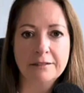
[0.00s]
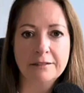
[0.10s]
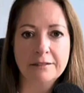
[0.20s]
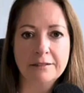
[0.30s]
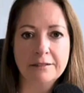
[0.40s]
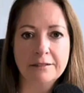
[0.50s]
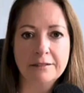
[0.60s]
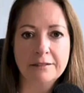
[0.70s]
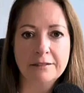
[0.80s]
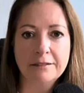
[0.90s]

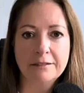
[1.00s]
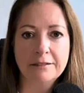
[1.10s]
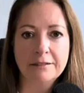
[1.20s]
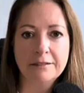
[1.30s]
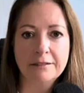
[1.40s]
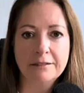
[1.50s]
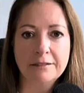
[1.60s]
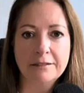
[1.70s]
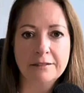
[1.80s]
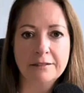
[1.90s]

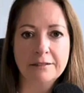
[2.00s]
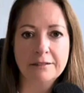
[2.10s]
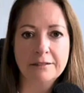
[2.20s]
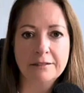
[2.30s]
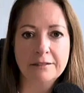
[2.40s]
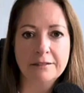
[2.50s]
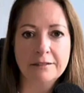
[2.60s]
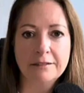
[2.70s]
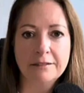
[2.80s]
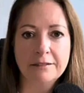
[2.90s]

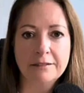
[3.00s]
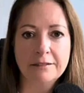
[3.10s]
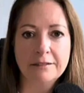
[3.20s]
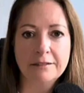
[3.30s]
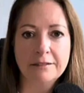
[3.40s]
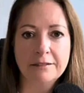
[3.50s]
No one is speaking in this clip.